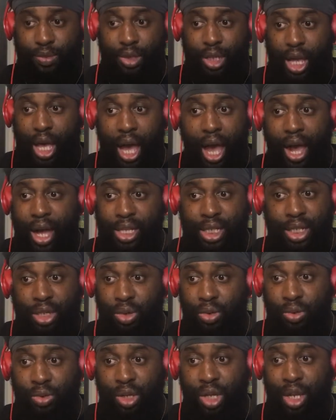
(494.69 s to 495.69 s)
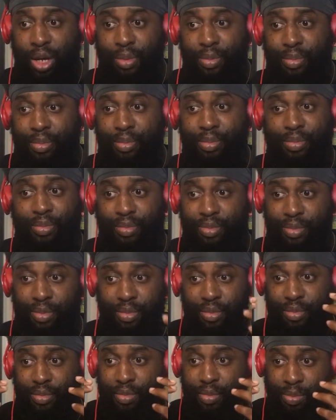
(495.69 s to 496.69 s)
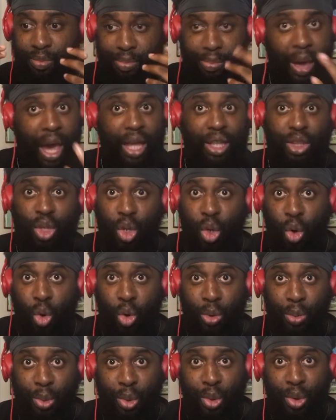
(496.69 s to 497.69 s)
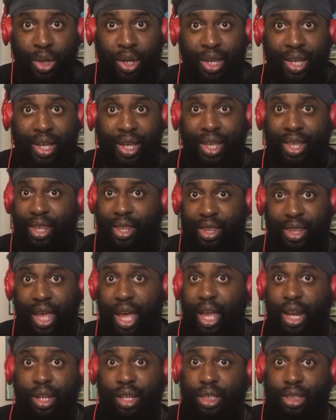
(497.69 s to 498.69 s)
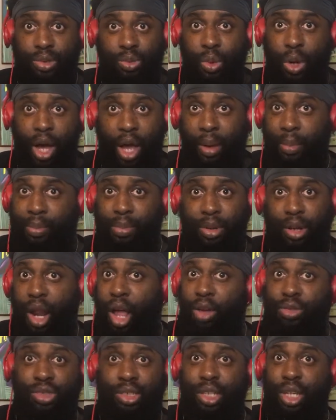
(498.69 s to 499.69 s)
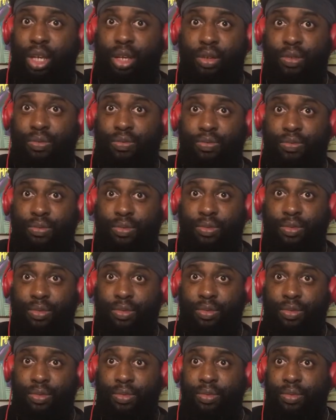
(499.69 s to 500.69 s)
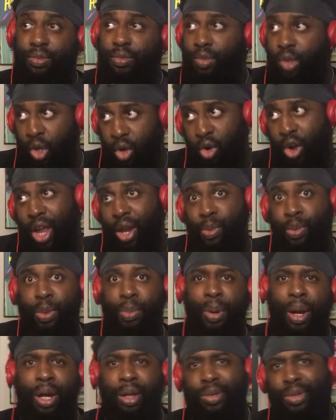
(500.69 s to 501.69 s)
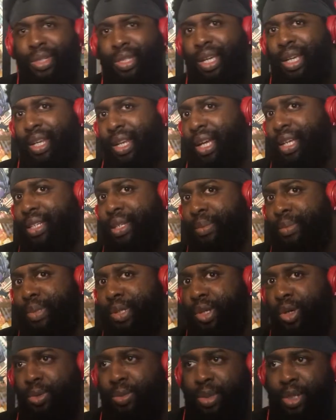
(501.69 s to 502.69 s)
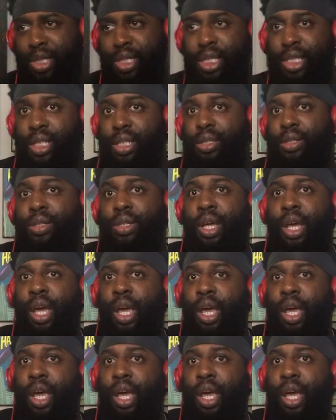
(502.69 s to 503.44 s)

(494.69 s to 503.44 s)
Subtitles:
How is he gonna get him back to normal? That is why I'm glossed at. Granted, we probably gonna see it next episode, because this is